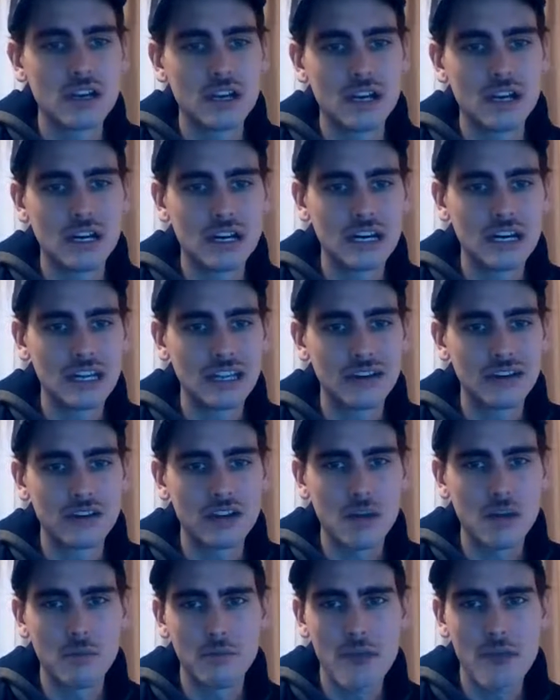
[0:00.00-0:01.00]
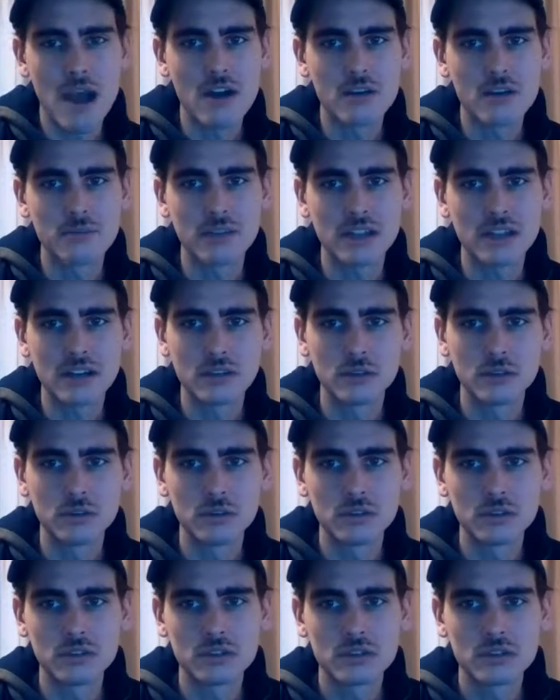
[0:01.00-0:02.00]
Allowed a couple power play
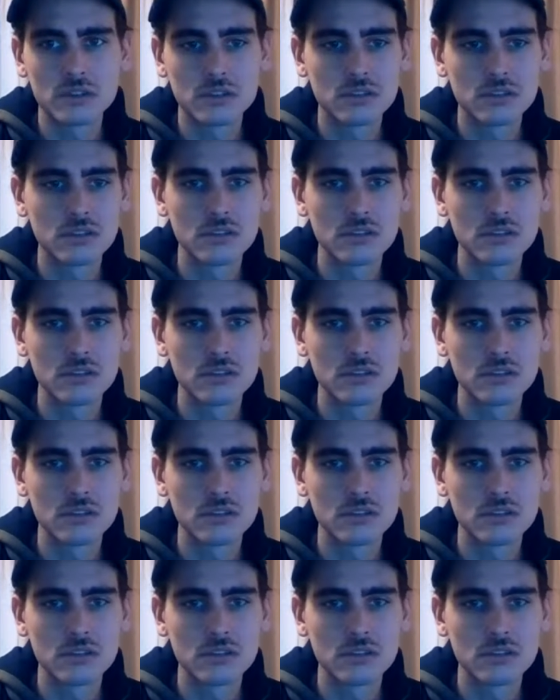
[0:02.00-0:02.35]
goals.